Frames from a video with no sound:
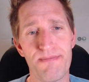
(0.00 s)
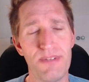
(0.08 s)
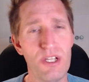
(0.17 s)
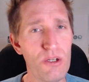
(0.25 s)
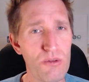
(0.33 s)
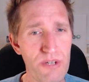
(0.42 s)

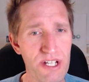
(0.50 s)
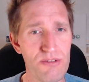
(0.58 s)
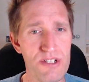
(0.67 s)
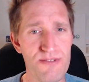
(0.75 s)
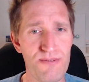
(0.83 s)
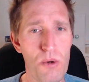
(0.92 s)
No
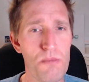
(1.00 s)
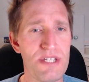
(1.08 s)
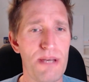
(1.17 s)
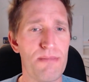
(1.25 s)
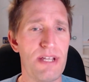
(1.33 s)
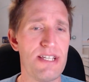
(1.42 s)
rigorous form
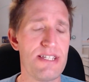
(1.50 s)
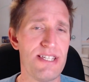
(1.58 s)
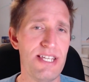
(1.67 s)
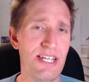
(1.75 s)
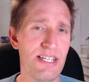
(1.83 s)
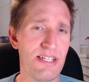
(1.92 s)
template is
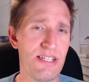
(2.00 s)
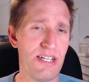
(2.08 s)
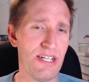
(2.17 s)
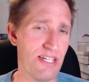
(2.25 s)
needed,